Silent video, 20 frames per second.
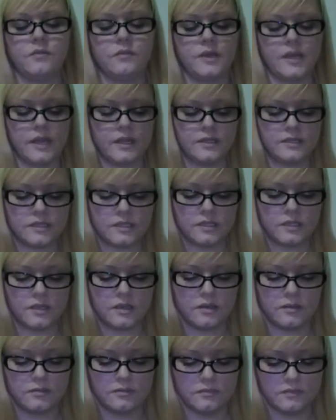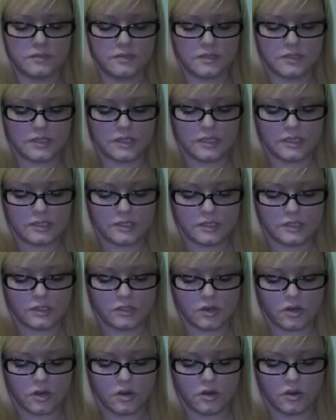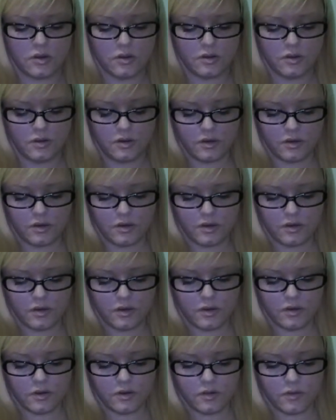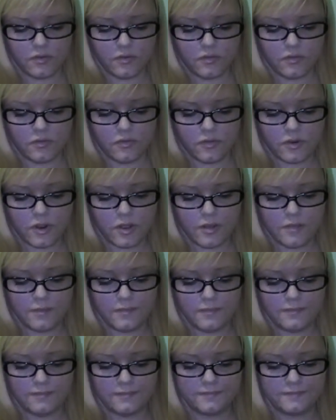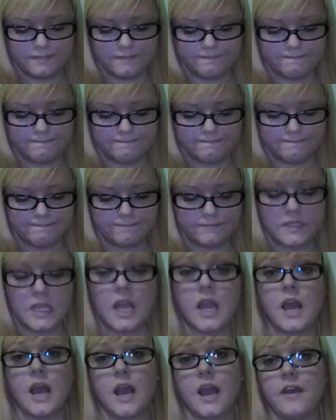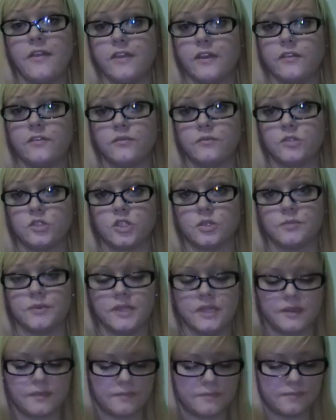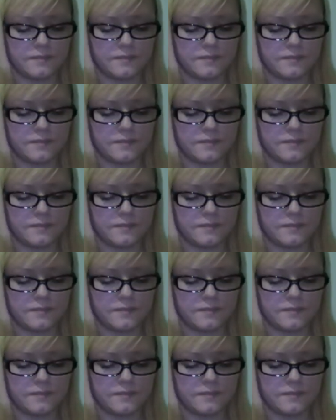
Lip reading: we had some CDs. These are from, I think from Germany.